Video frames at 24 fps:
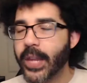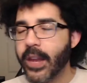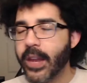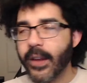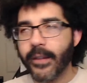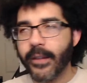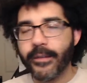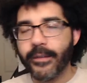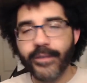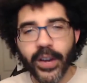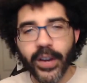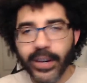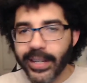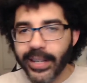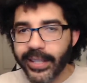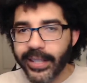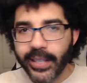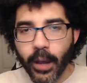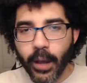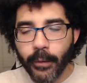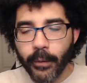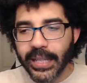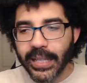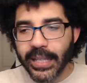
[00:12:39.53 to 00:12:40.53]
Very
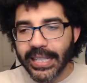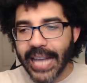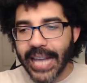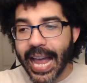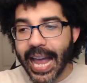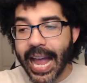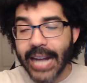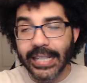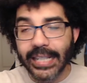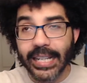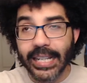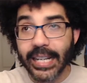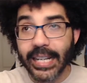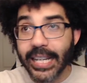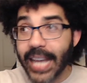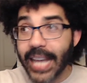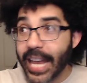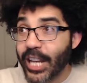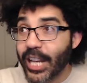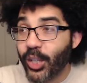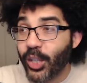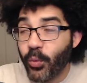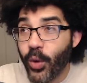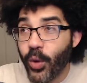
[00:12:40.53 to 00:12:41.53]
selfless act. And
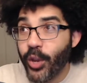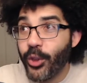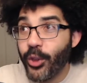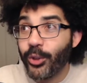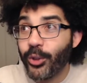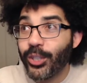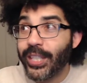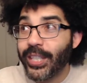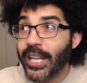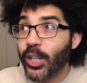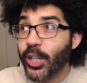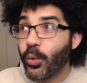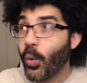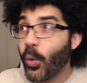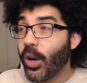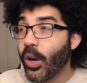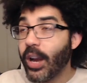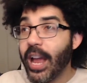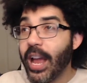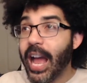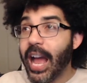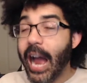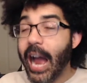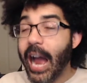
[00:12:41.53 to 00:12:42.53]
again, it's one of those things where
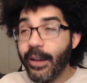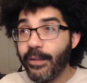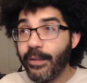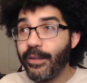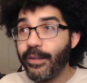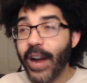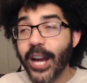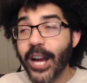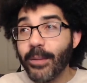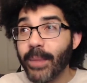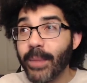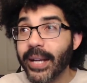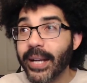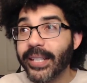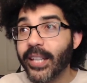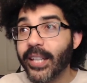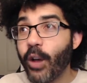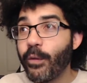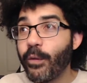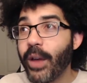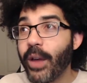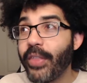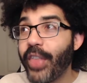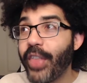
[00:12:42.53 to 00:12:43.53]
I find
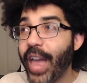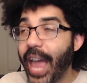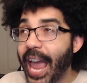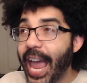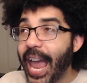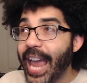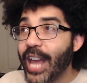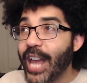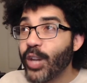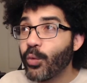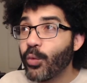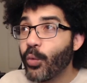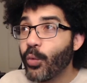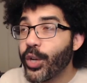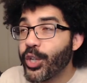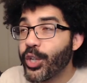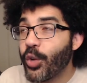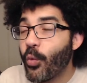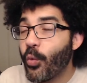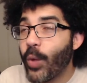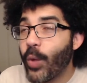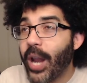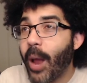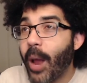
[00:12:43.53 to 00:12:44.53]
myself at the end
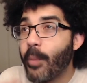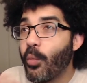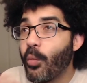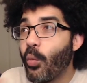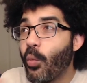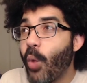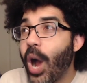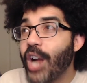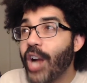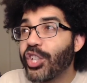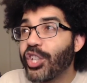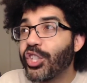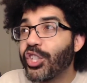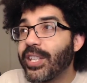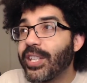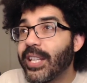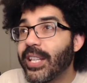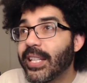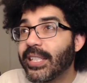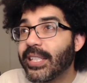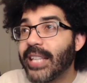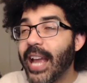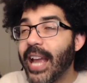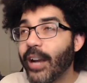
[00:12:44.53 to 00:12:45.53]
when I'm watching
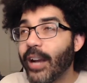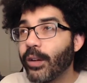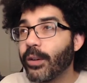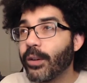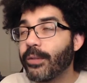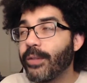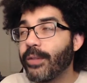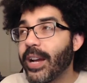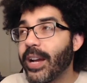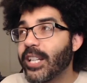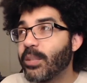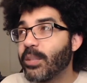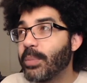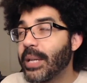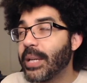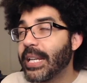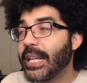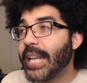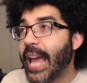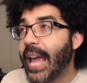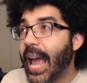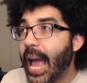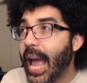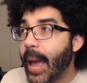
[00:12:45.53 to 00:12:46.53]
the sacrifice being
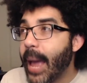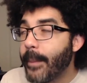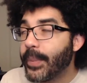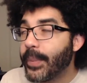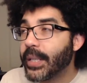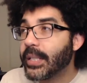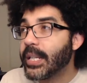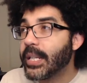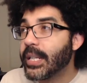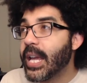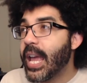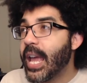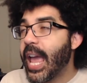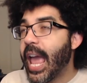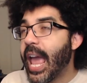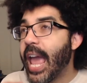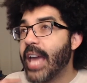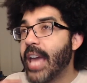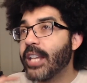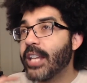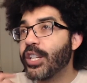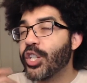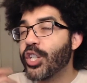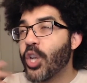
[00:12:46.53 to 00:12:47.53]
happen
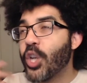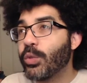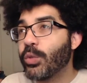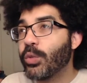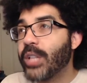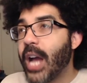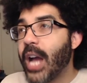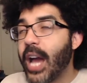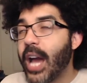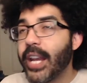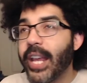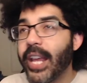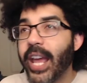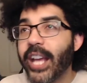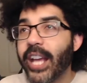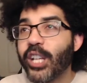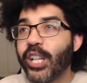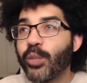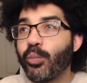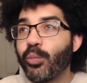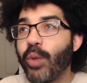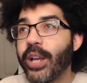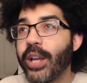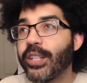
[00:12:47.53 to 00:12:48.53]
and Yodonna
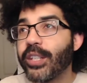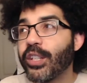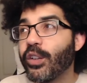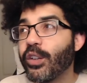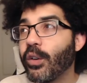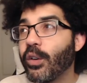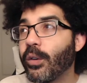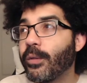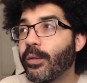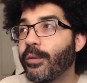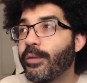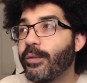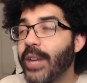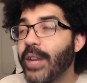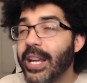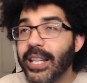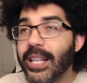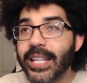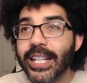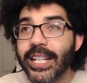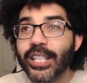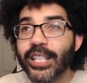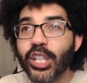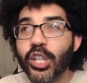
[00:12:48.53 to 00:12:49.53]
expressing her
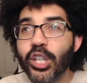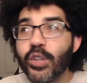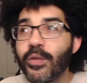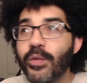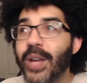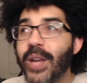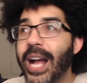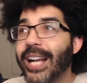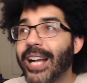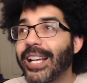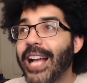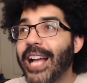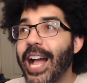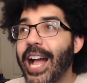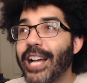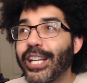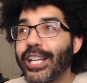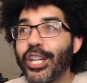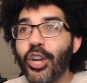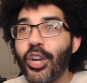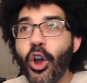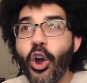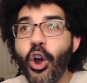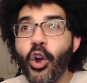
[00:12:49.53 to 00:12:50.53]
feelings and you've got
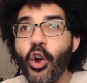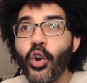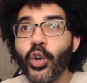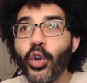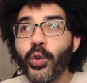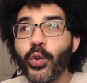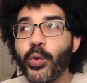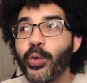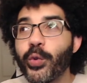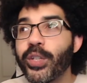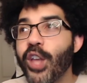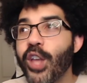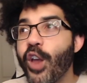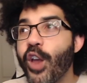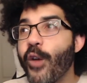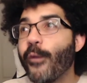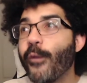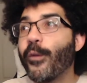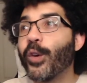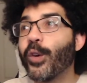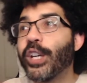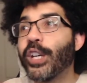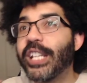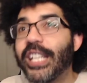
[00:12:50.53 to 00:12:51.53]
Kakihara who's
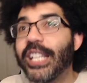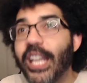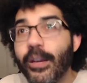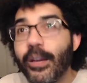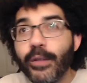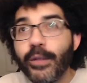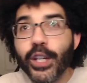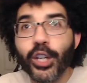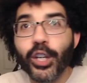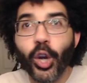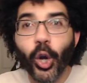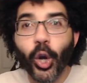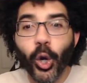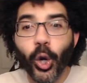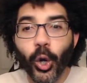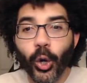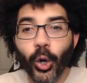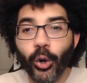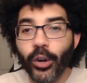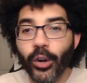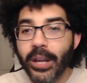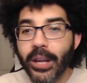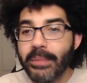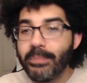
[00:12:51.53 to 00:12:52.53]
forgiving
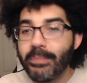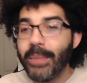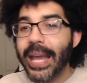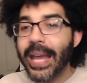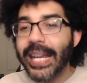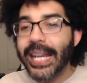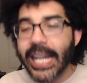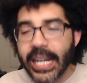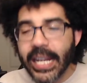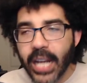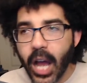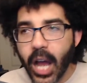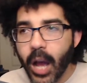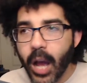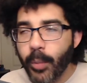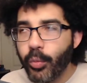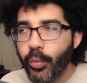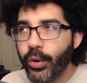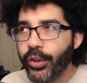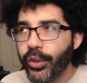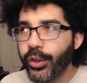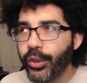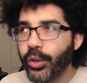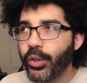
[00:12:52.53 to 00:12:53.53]
her and making up
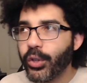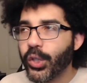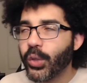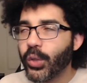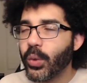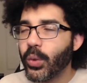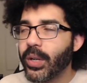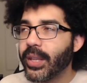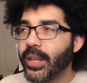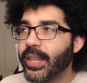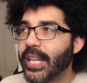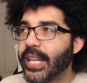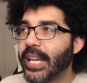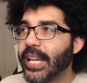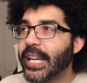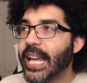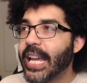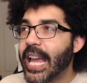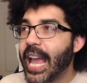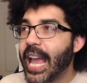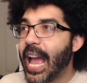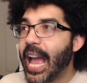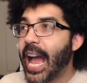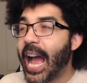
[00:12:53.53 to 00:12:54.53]
with her sort of thing.
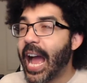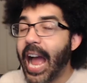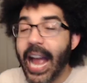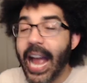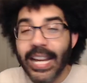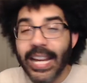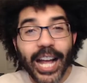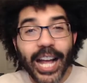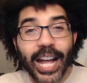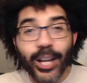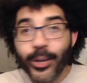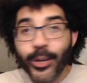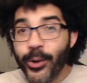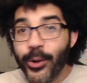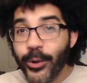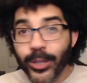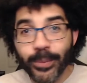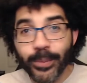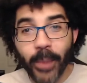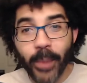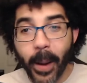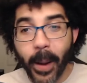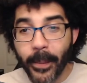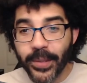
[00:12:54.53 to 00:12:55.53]
I got
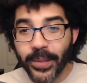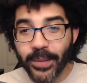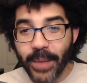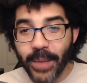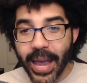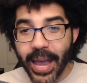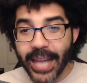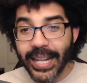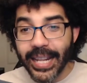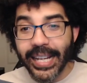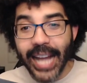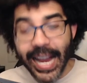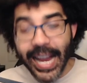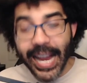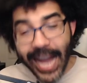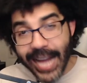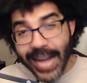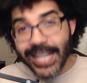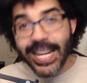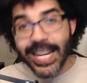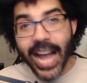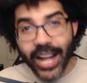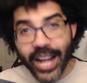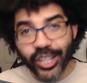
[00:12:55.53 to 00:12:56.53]
goosebumps, man. Like I
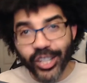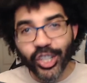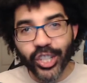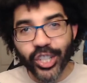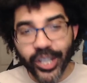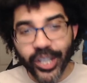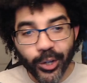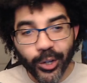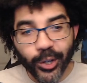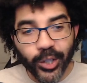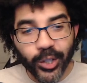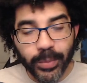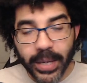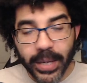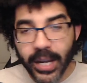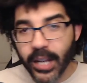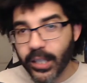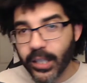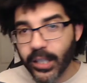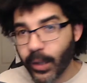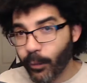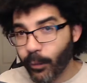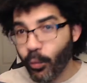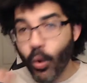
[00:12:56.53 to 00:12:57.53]
got chills
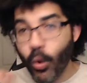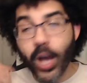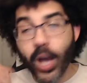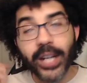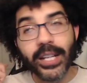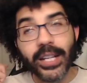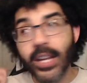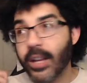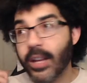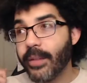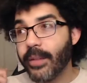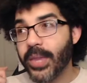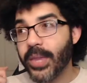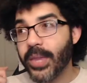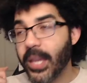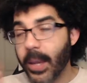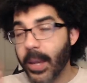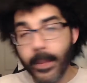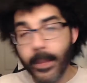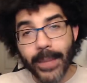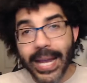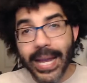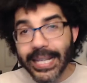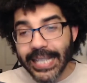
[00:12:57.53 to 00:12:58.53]
because of one, the
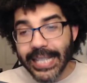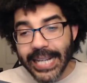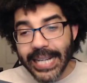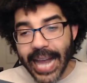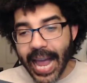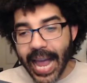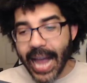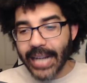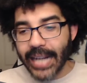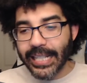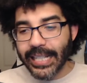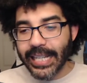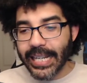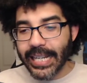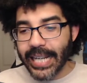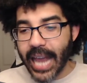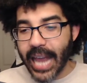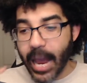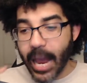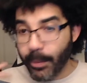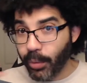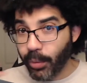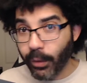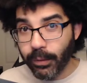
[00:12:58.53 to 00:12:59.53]
amazing acting
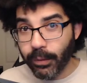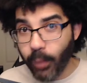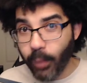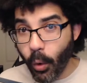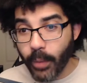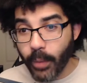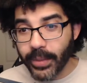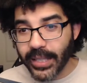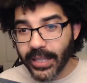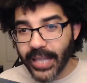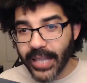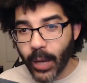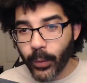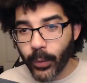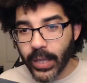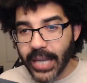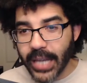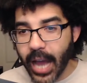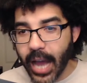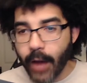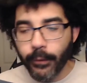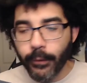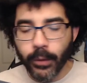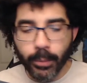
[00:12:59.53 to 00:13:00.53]
and performance that we
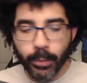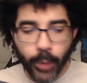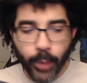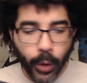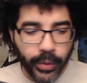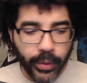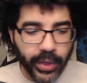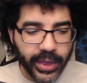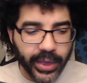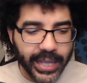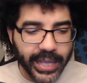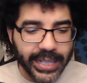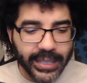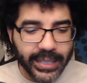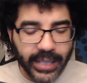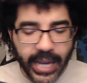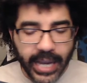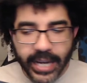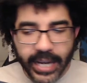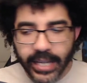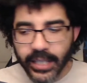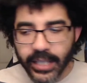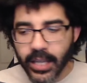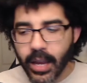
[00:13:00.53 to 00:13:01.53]
got from both of these
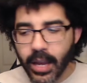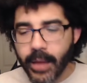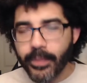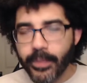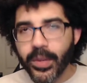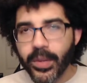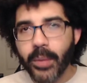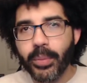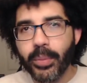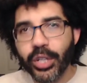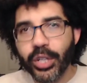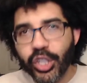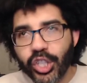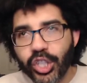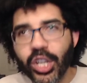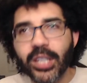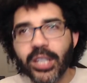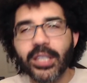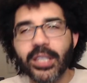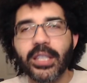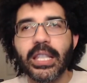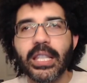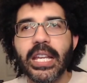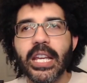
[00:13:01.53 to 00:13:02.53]
ladies, but
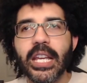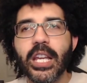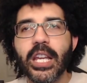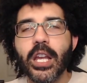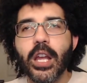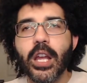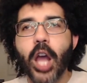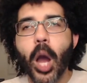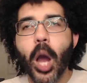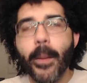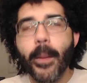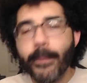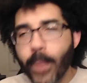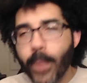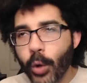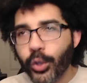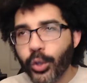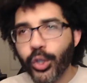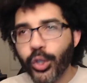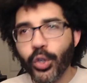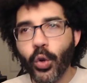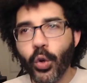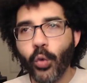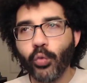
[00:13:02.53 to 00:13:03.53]
just the
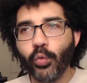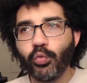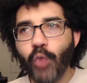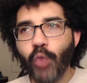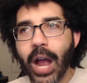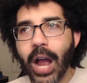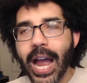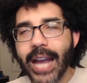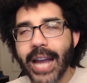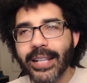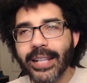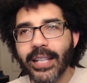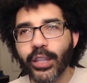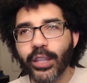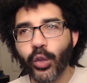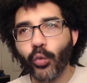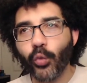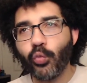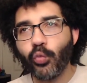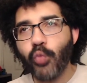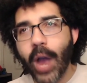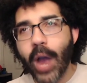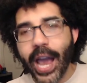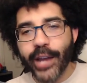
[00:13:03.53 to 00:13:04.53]
emotional ride that the
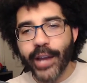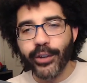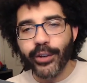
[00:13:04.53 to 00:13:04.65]
writers